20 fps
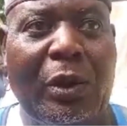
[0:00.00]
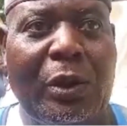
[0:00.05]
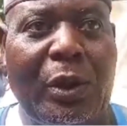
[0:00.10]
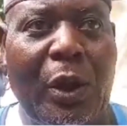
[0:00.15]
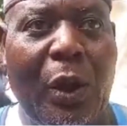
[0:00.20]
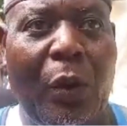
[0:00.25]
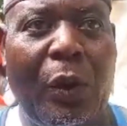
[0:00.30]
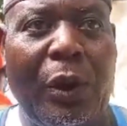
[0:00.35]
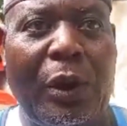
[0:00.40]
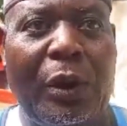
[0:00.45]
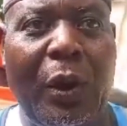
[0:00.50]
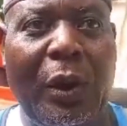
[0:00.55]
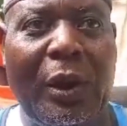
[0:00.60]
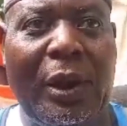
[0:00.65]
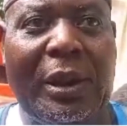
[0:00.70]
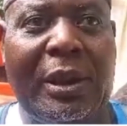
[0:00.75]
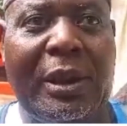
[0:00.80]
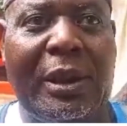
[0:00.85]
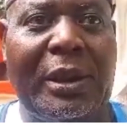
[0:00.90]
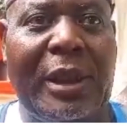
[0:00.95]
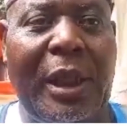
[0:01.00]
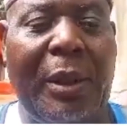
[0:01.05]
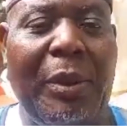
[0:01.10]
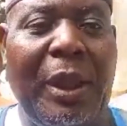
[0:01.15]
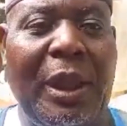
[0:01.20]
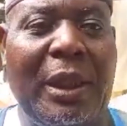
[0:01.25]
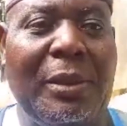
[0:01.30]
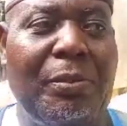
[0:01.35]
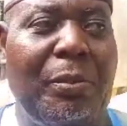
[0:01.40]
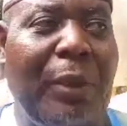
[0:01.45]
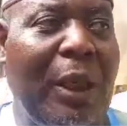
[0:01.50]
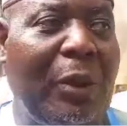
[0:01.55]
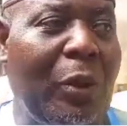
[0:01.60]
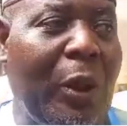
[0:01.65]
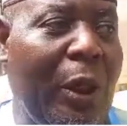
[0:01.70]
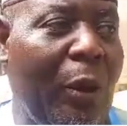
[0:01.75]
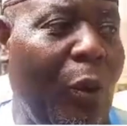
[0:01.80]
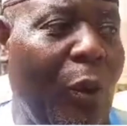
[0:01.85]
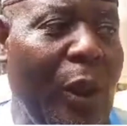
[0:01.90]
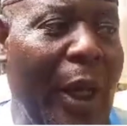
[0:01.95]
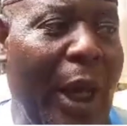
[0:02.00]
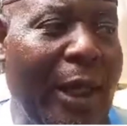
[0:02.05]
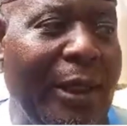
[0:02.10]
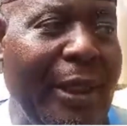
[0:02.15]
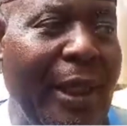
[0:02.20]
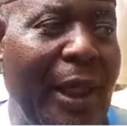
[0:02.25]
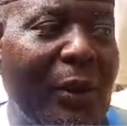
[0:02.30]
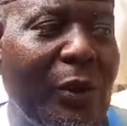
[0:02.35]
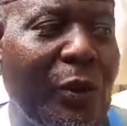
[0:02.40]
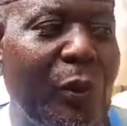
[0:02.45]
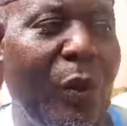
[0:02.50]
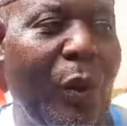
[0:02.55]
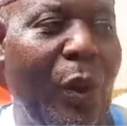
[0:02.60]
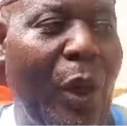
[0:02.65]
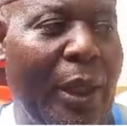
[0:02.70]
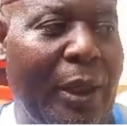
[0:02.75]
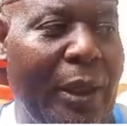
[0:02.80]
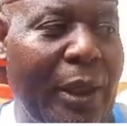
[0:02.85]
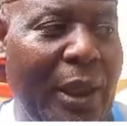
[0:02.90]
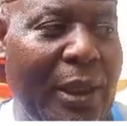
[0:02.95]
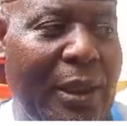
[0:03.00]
So we thought it is a very good idea to go and